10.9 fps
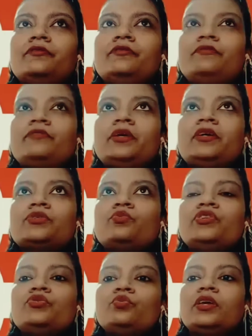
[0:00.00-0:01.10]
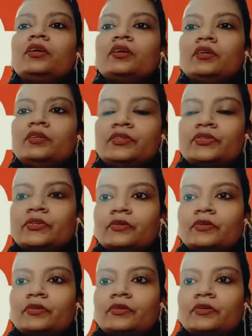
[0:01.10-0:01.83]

I may ask, which vehicles